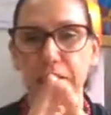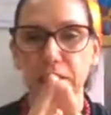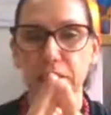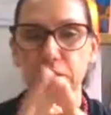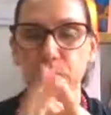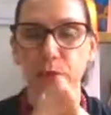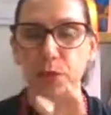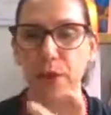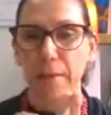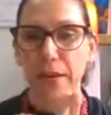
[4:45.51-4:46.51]
It's a
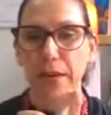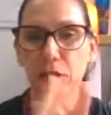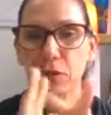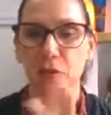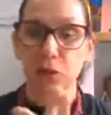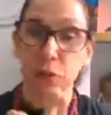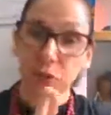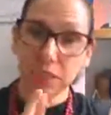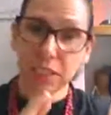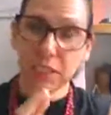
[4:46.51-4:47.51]
book about a horse who
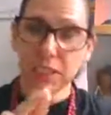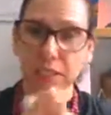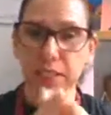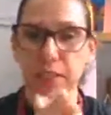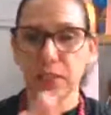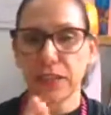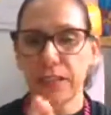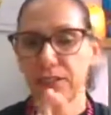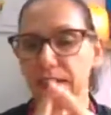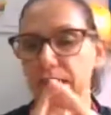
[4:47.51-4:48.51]
teaches a young girl
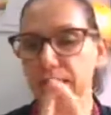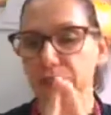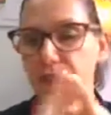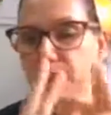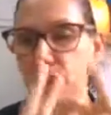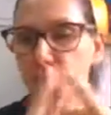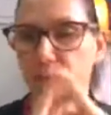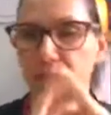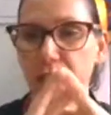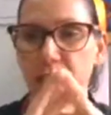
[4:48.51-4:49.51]
how to love. That will
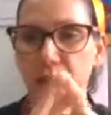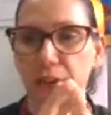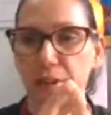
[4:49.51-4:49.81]
be